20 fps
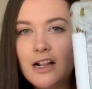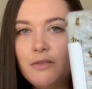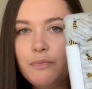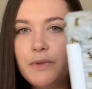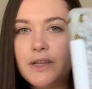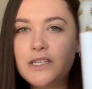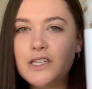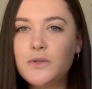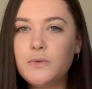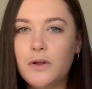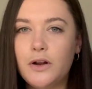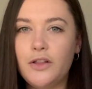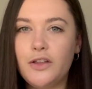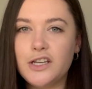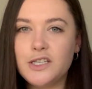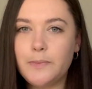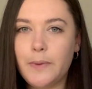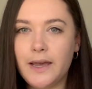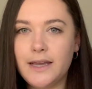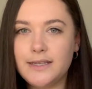This is one of
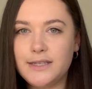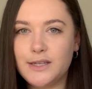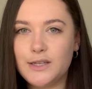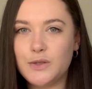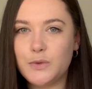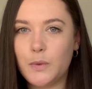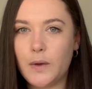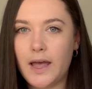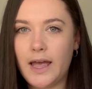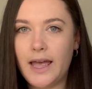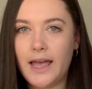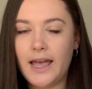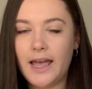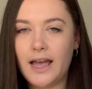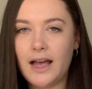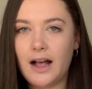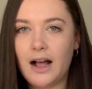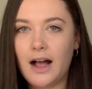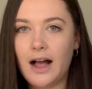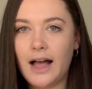those pieces
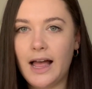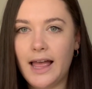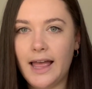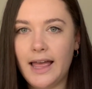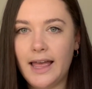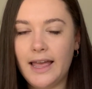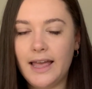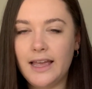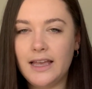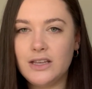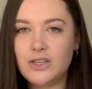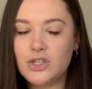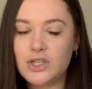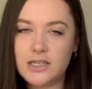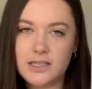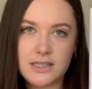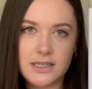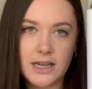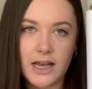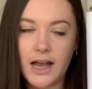where I
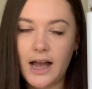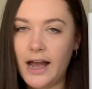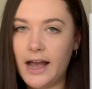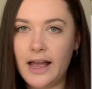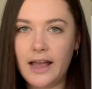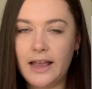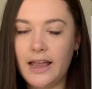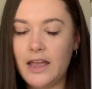just, uh,